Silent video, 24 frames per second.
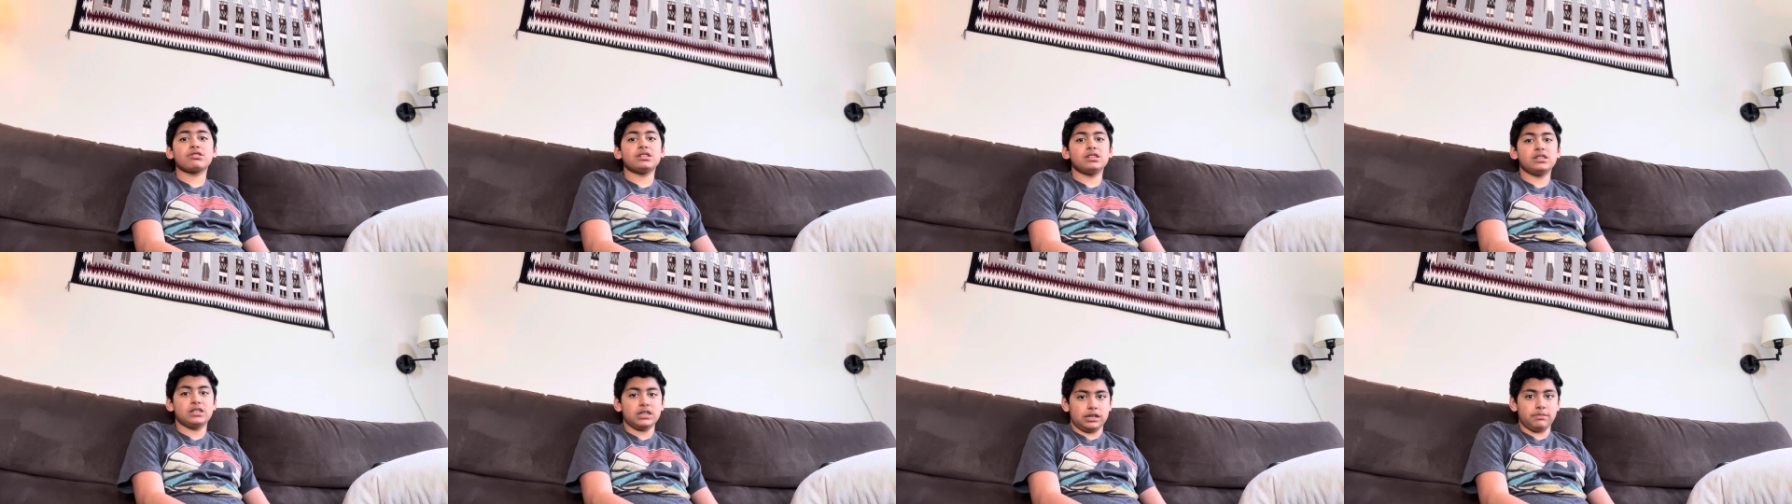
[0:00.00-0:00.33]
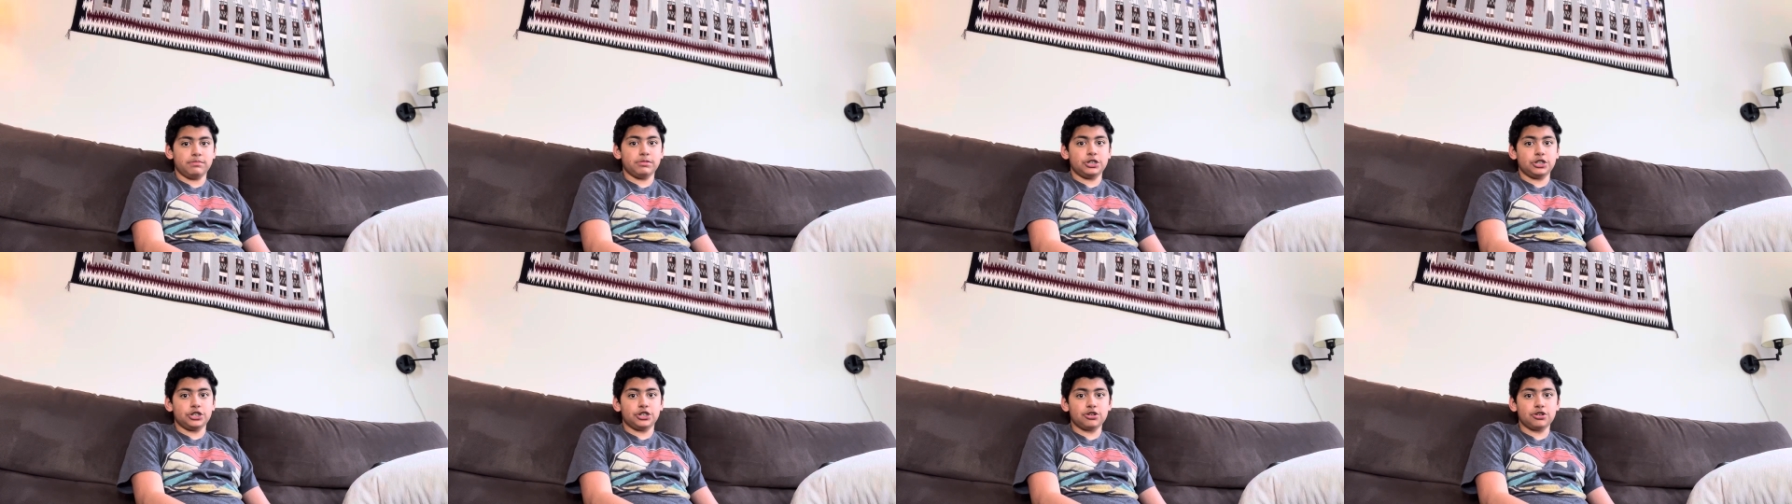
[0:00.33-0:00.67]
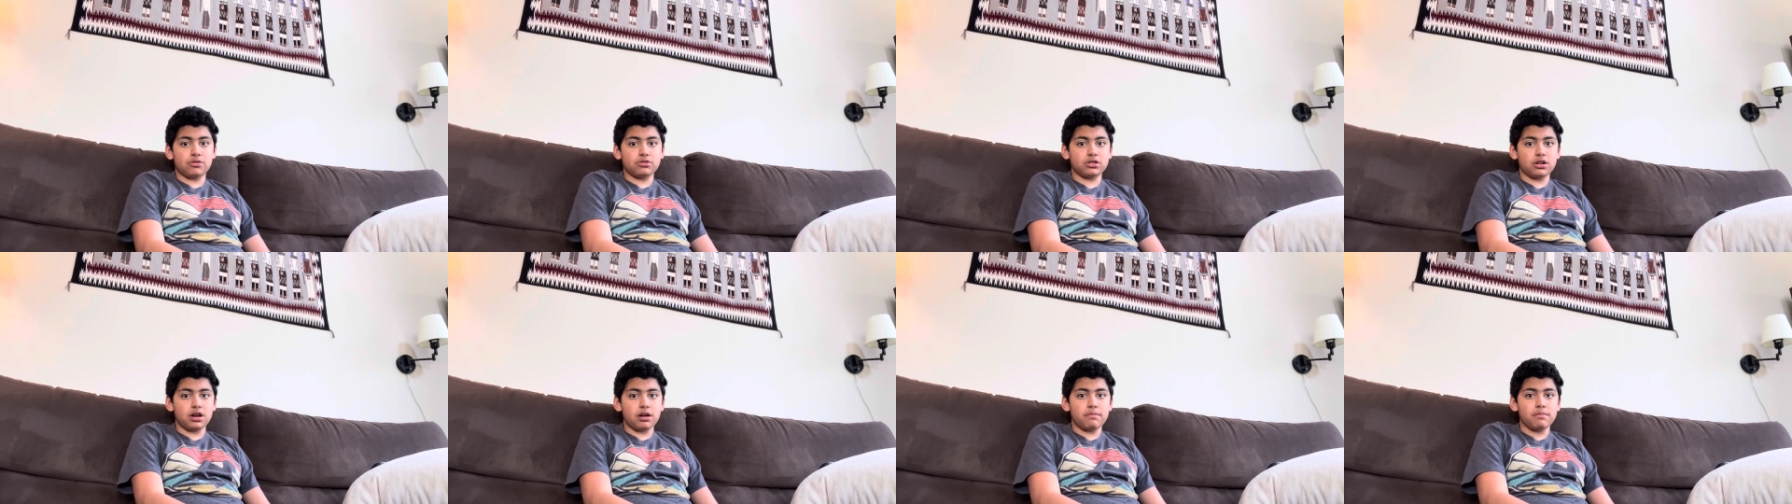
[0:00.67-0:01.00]
demon
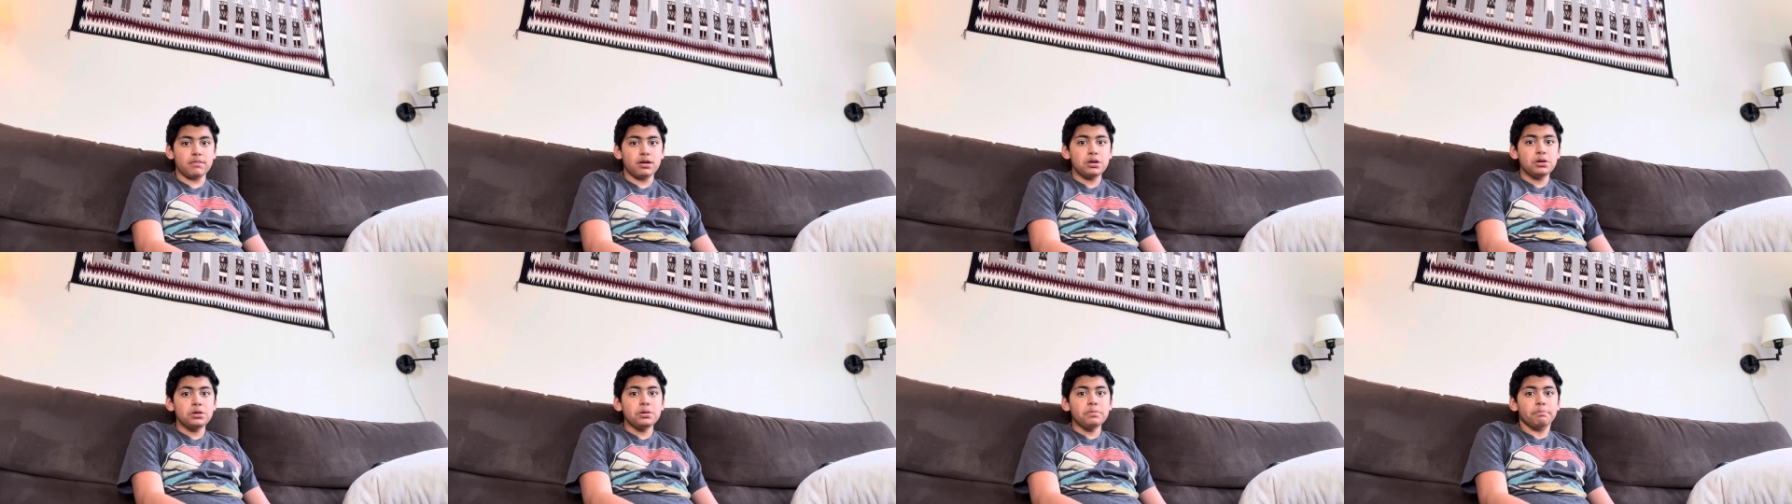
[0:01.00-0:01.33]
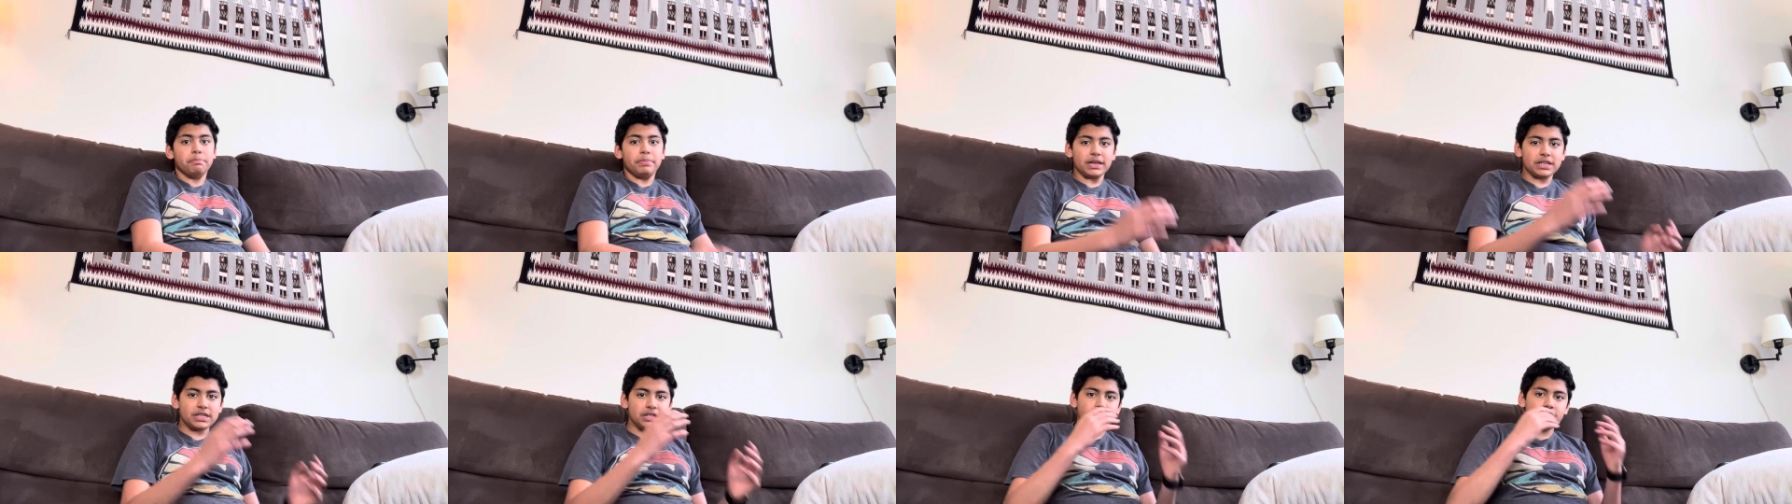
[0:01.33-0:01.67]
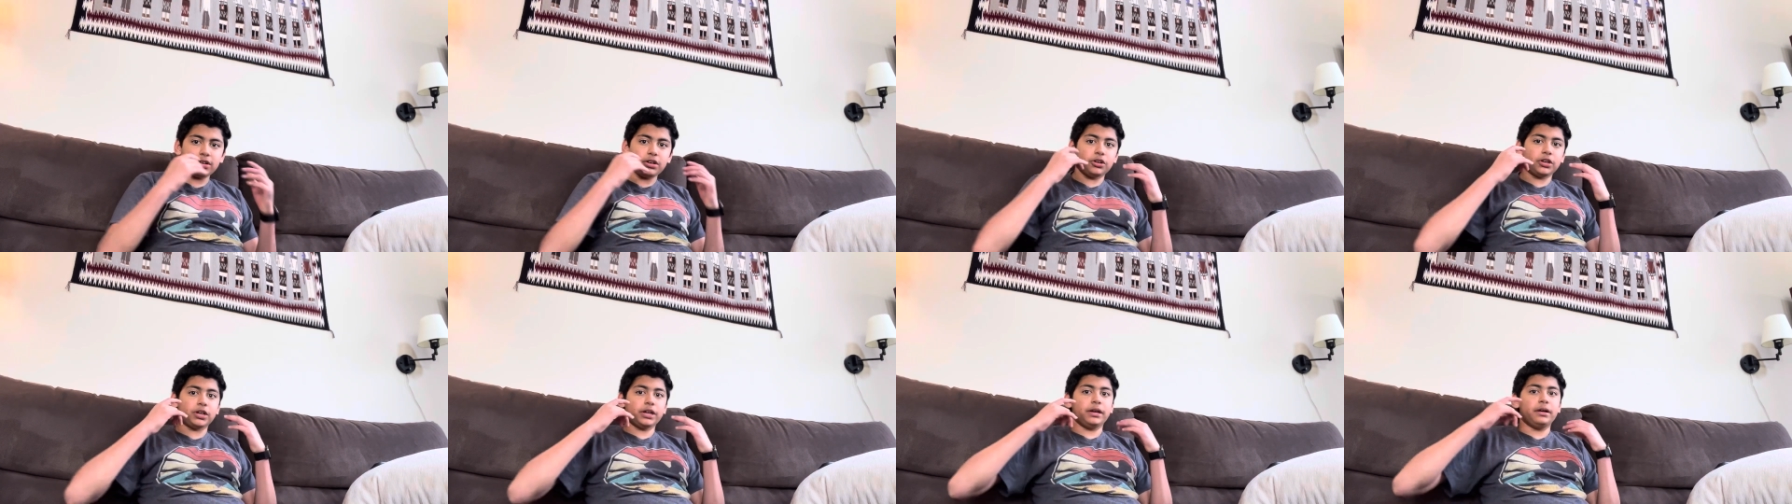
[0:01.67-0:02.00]
shows up, basically,
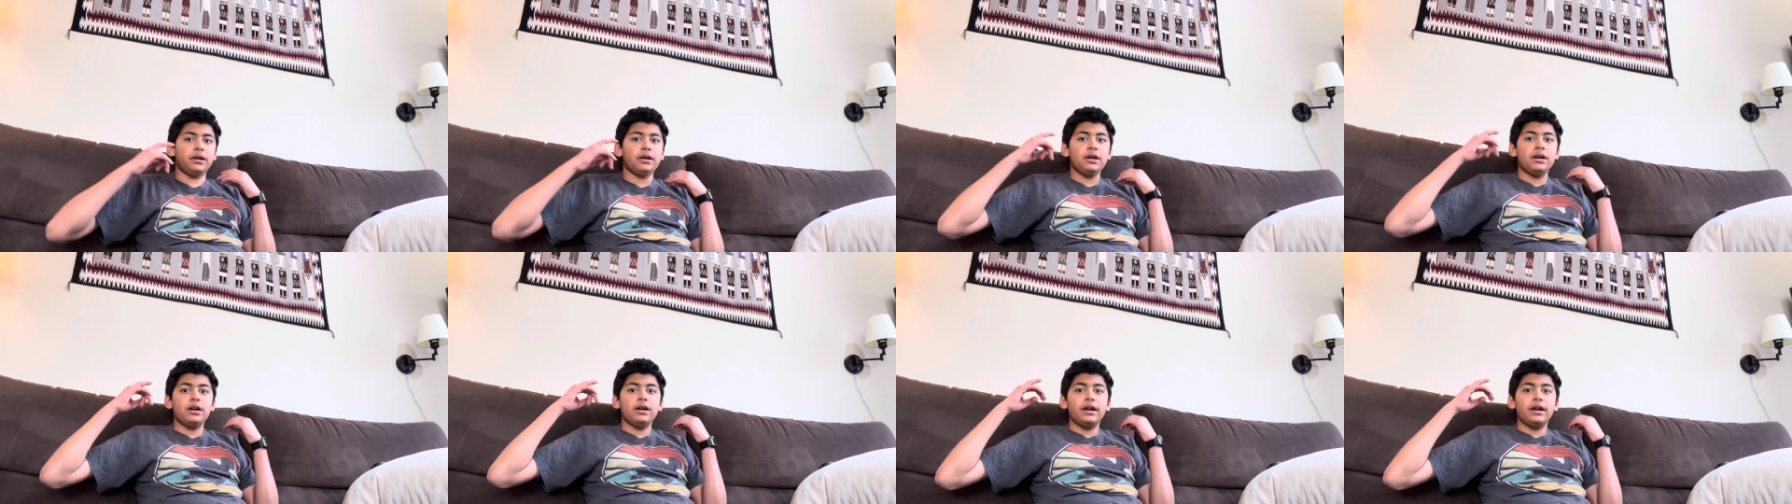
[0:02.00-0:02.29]
okay,